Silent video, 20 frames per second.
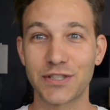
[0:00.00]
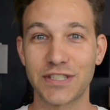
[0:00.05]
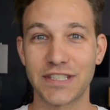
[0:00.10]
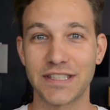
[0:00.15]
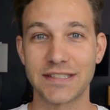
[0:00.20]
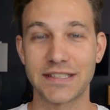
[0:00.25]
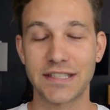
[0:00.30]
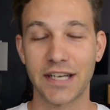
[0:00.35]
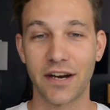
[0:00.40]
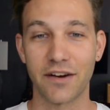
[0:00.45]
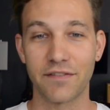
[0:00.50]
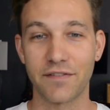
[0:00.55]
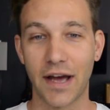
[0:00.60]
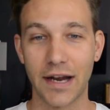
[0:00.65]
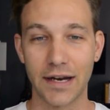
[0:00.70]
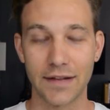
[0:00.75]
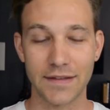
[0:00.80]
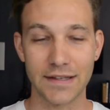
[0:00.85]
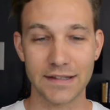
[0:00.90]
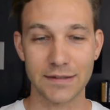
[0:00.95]
she's
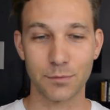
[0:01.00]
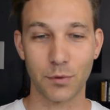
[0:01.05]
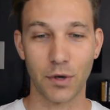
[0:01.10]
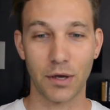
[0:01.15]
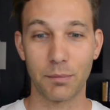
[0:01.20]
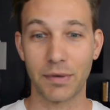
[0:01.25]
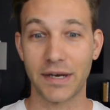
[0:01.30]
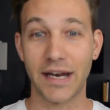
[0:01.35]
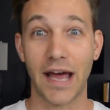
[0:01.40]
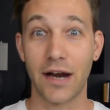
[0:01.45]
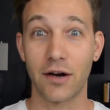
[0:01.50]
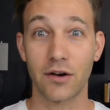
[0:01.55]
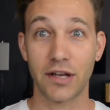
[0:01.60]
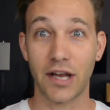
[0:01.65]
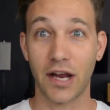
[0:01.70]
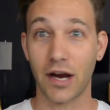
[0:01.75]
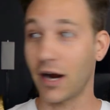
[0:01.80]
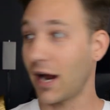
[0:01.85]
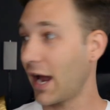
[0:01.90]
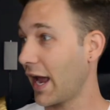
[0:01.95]
terrified at this point, but I don't
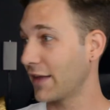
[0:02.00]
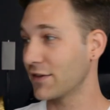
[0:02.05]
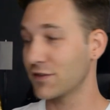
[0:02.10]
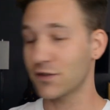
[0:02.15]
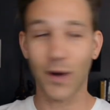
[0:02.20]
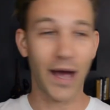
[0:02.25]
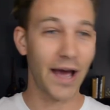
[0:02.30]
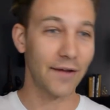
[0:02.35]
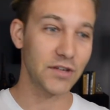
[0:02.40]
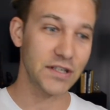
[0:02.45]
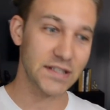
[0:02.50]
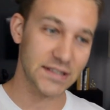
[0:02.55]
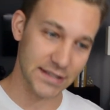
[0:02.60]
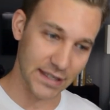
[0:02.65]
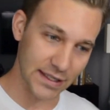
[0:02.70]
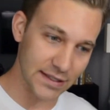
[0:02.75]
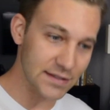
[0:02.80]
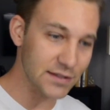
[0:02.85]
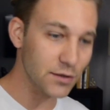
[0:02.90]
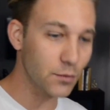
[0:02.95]
care. And so I have to
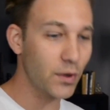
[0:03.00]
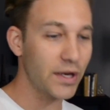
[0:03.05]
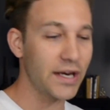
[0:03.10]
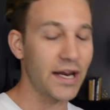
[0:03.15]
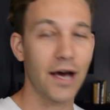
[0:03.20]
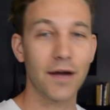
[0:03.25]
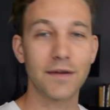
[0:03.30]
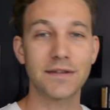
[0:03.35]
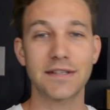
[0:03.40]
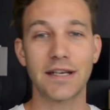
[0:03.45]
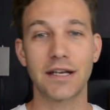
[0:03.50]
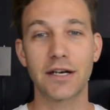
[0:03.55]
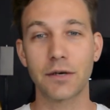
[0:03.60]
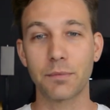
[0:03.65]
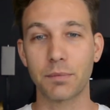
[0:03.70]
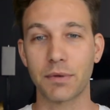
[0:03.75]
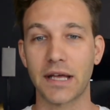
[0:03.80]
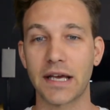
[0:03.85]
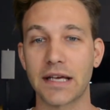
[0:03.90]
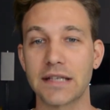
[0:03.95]
send someone else in her
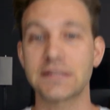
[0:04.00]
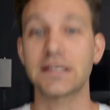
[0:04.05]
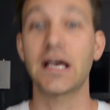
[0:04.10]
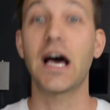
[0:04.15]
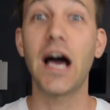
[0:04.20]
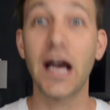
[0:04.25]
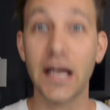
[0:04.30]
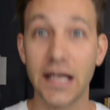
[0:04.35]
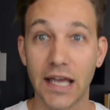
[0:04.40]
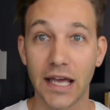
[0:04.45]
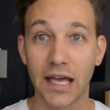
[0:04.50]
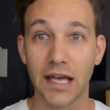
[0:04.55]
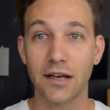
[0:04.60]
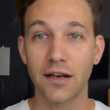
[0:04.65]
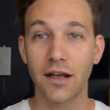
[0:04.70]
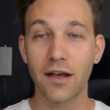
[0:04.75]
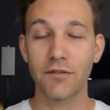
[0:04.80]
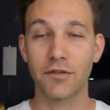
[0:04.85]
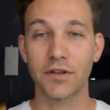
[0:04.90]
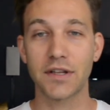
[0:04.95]
place
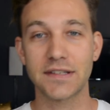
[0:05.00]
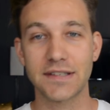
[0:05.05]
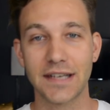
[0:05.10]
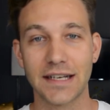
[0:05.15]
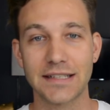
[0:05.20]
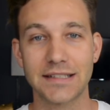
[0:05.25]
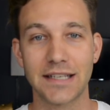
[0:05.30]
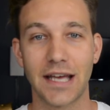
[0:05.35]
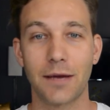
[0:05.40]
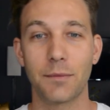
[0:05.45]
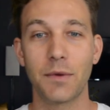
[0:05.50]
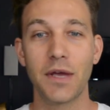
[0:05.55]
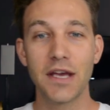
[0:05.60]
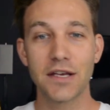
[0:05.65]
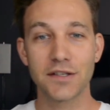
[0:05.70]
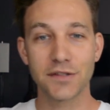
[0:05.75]
again for the second time.